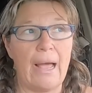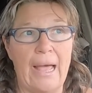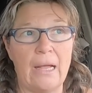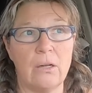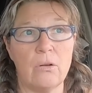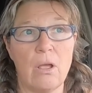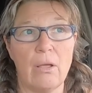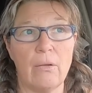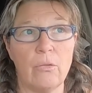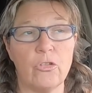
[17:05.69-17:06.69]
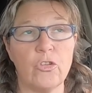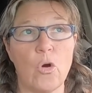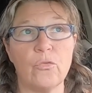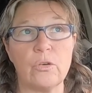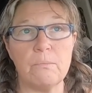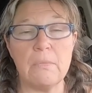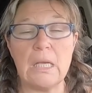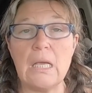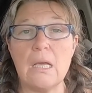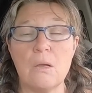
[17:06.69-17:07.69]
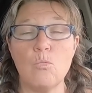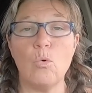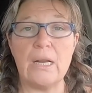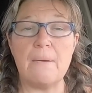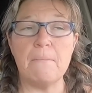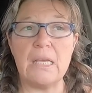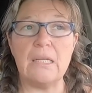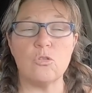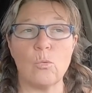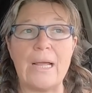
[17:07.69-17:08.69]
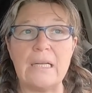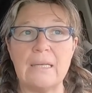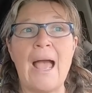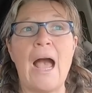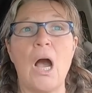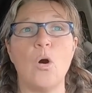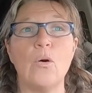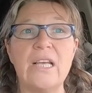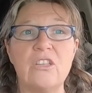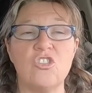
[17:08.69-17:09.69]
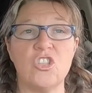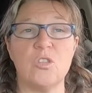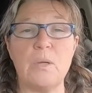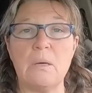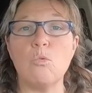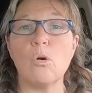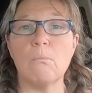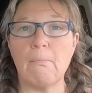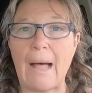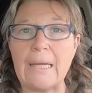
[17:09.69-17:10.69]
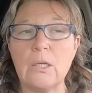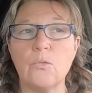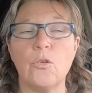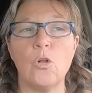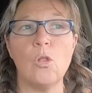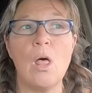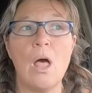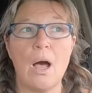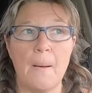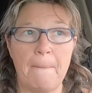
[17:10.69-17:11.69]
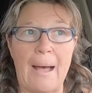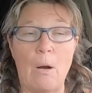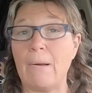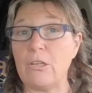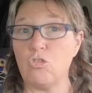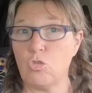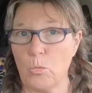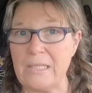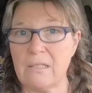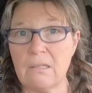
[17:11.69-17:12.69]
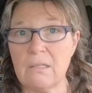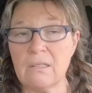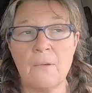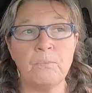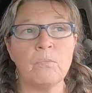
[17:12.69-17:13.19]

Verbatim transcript: And so for me, what it means right now is just being more mindful about my choices,